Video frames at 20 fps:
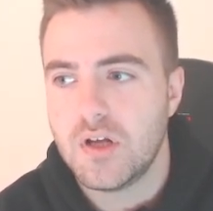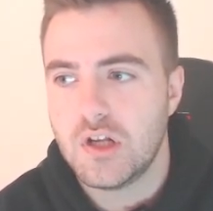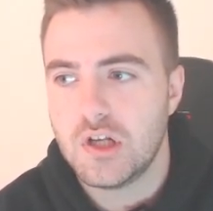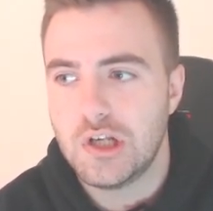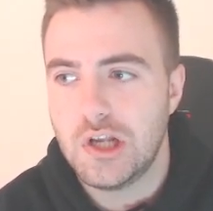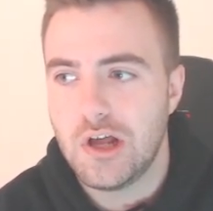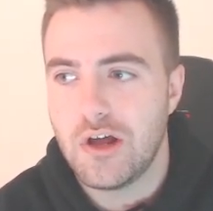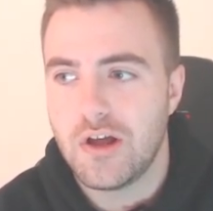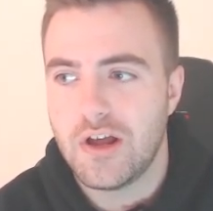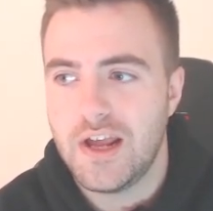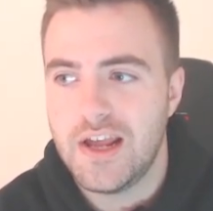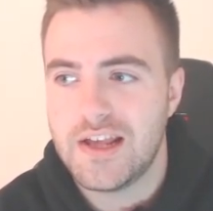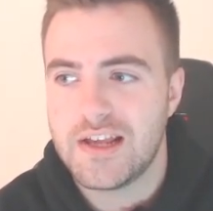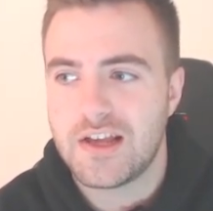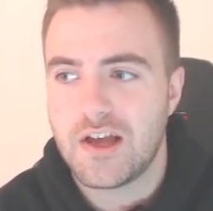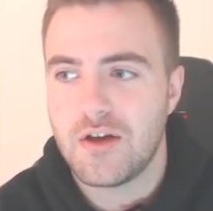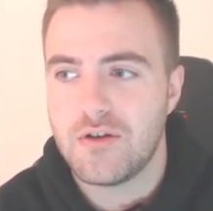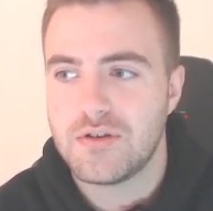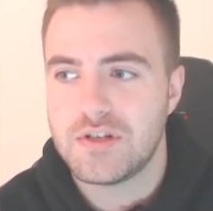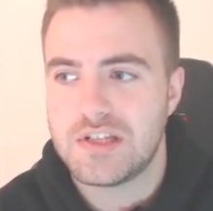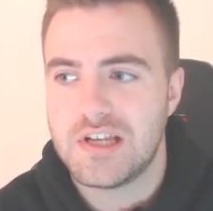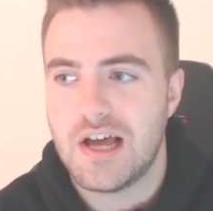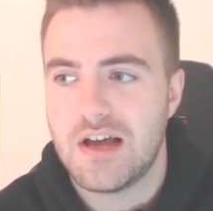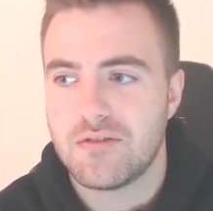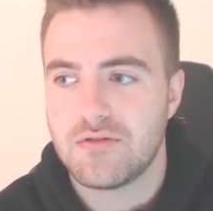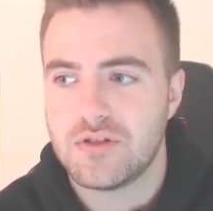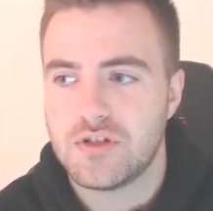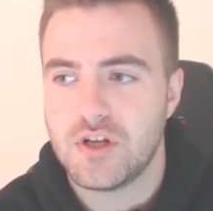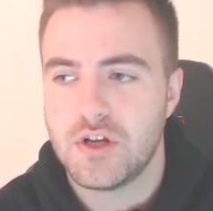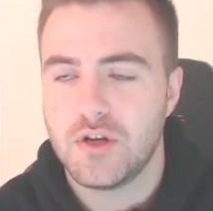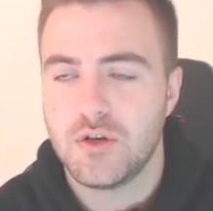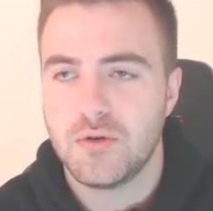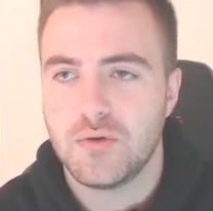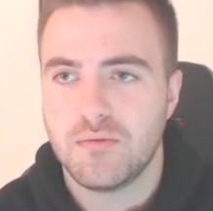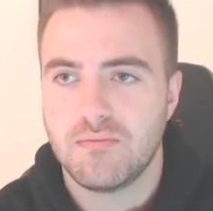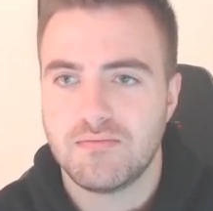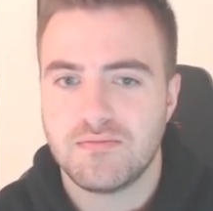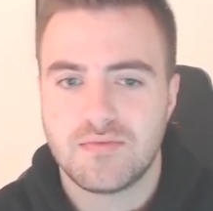look, it goes down to